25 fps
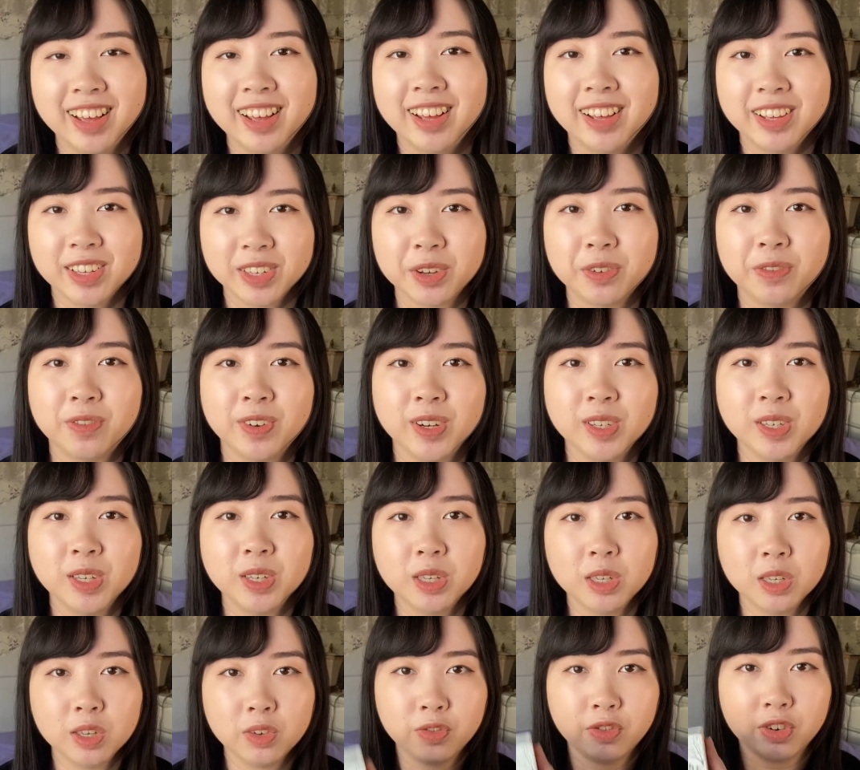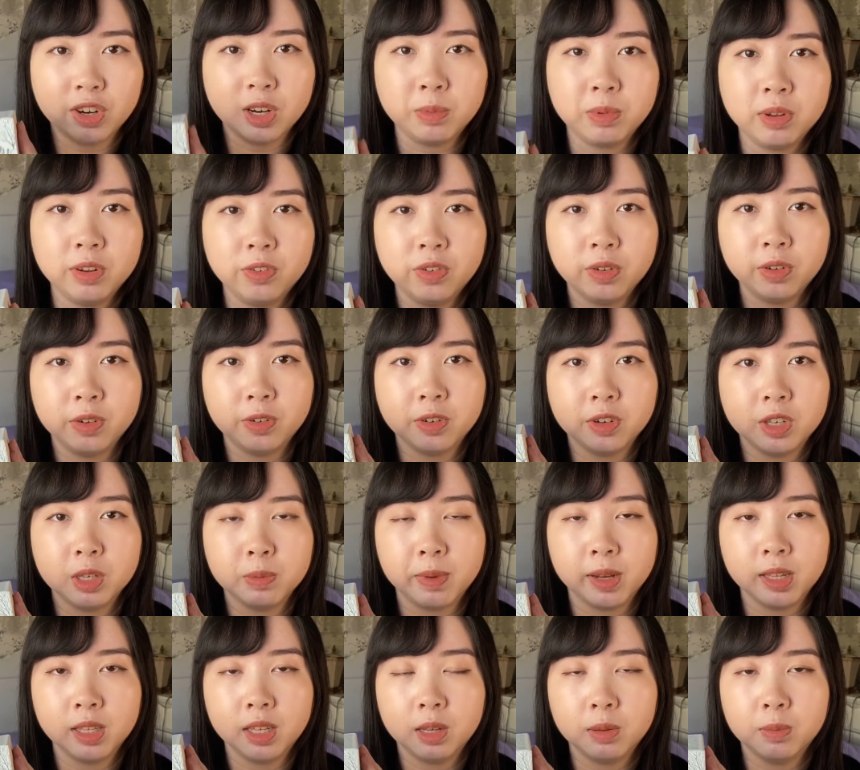So first, this is freebie for
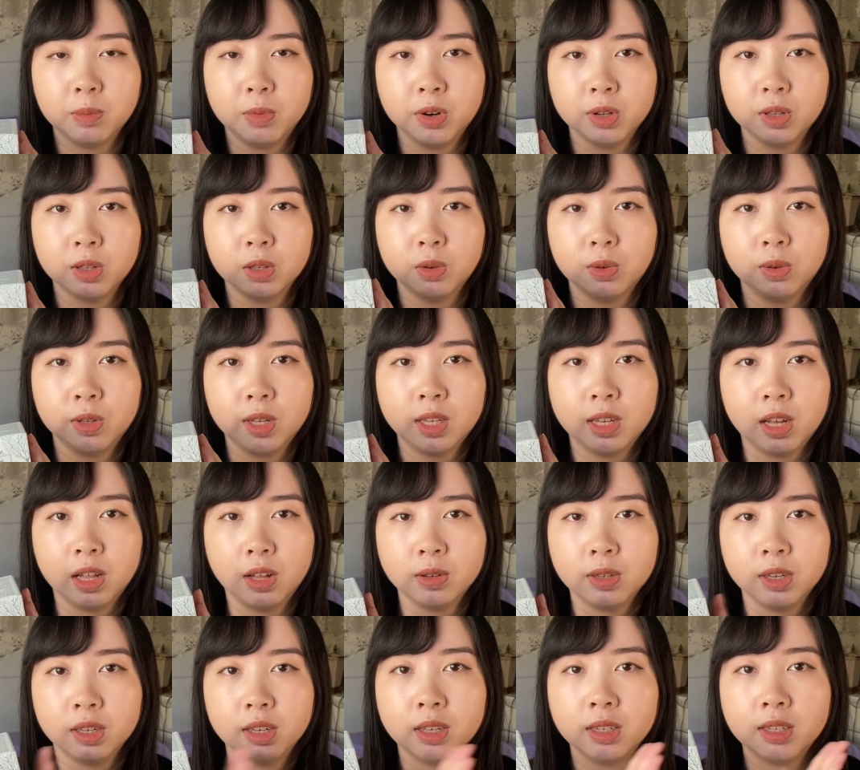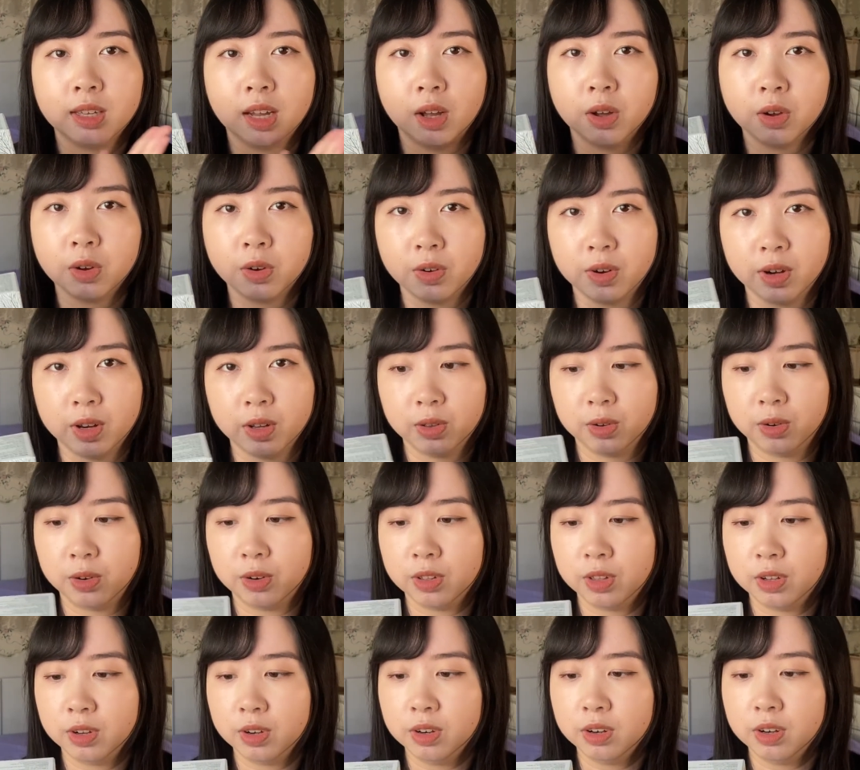spending more than $20 on a StyleKorean
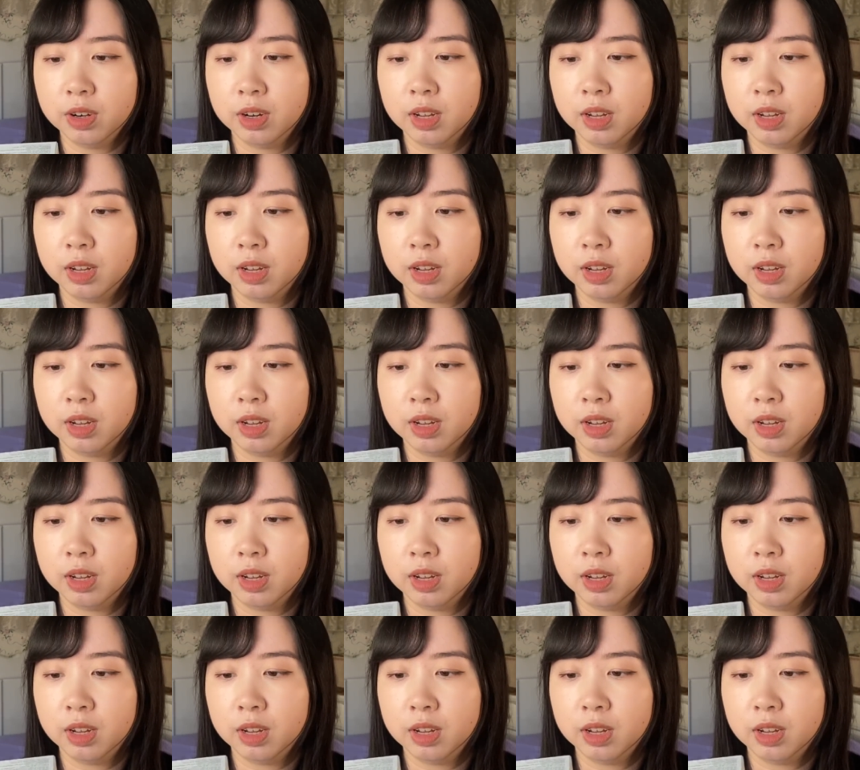order,